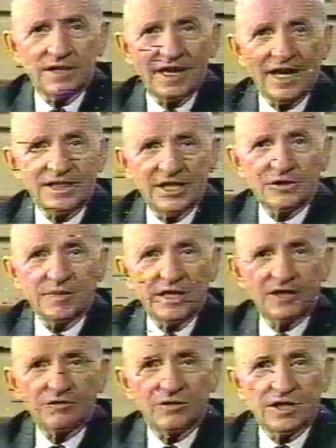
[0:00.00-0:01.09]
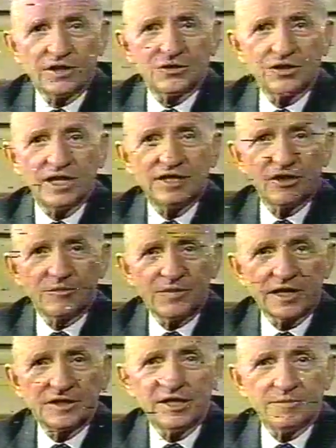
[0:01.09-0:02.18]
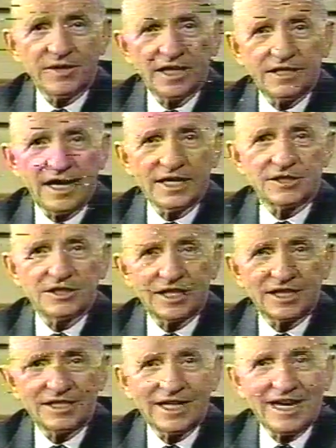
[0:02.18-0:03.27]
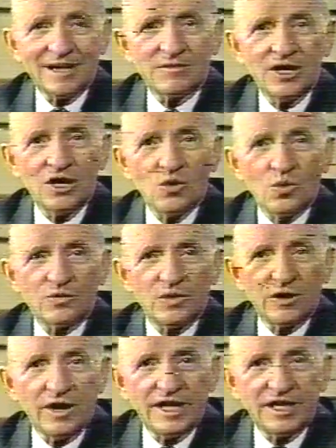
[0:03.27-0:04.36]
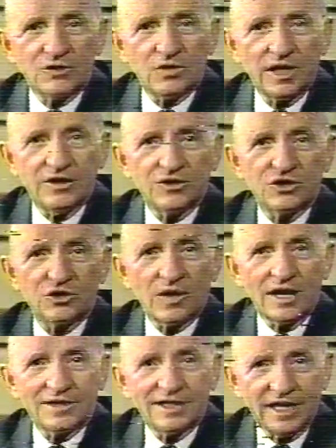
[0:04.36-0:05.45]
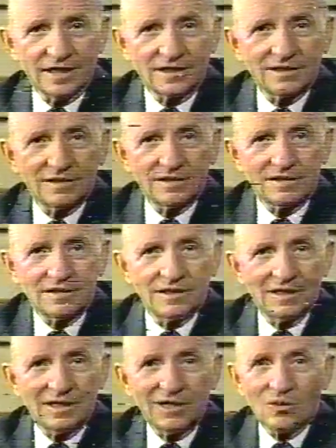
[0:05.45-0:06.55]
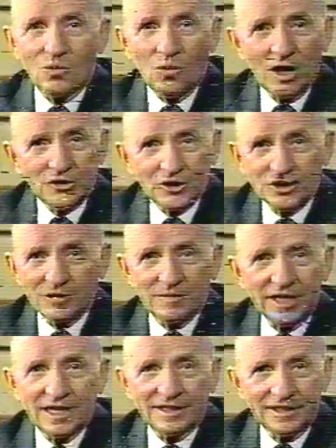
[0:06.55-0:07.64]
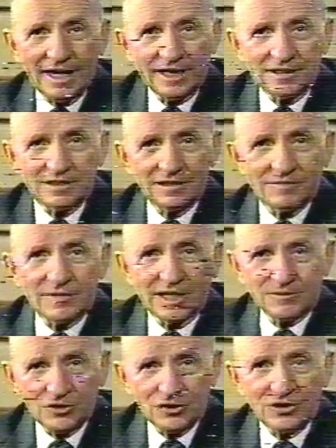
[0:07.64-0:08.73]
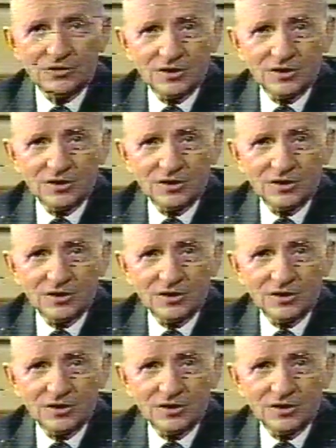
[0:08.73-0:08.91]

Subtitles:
And this means a reduction in their ability to pay taxes at a time when we are adding trillions to our debt. Washington may not get it, but I'm sure you